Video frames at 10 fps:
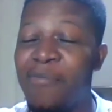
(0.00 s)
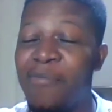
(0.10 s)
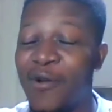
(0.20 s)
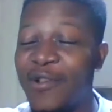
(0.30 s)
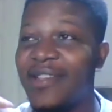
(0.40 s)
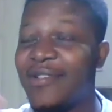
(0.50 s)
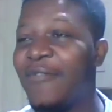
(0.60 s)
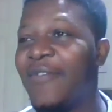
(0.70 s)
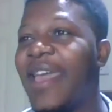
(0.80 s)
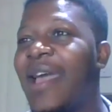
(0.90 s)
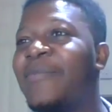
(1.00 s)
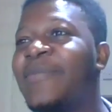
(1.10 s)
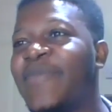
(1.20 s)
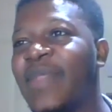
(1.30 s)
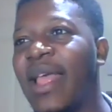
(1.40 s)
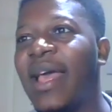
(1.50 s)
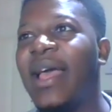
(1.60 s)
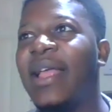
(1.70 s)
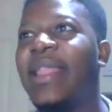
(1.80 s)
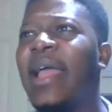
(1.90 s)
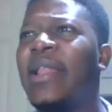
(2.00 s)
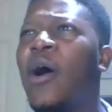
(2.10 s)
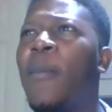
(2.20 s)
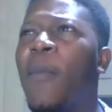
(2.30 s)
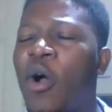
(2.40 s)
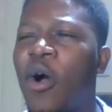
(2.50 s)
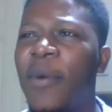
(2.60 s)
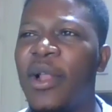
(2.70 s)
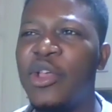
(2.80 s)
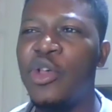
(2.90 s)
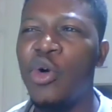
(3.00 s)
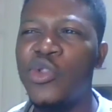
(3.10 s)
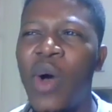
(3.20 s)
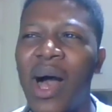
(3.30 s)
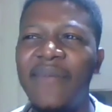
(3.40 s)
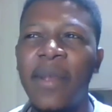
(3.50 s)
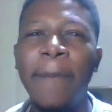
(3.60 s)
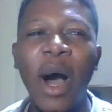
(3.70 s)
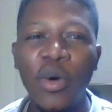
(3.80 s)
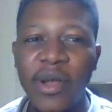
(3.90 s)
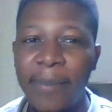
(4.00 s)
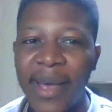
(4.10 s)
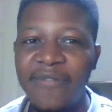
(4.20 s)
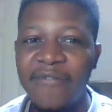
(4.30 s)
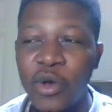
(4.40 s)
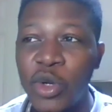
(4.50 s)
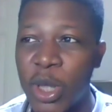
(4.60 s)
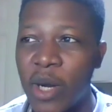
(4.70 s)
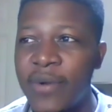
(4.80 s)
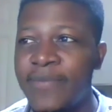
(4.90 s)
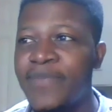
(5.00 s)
process of AM. Then more commonly, you also have the powder bed fusion,